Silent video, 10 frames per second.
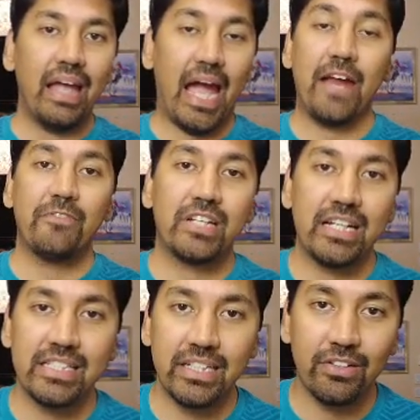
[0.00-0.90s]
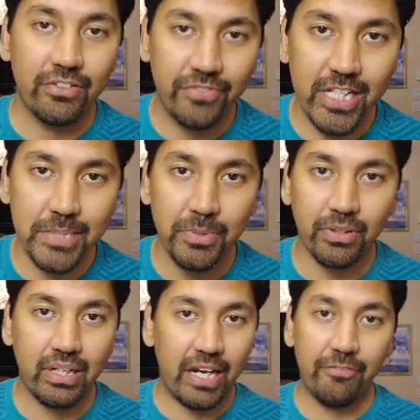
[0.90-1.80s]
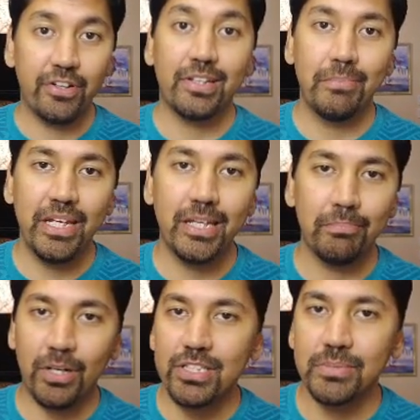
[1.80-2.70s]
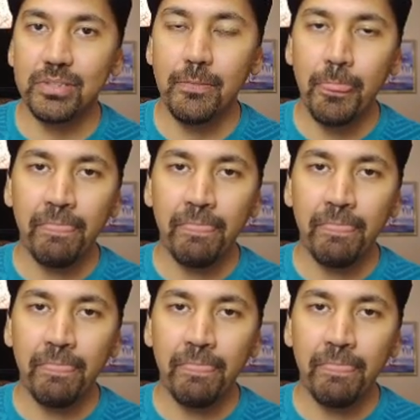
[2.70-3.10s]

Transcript: advertising on Facebook and every other medium possible.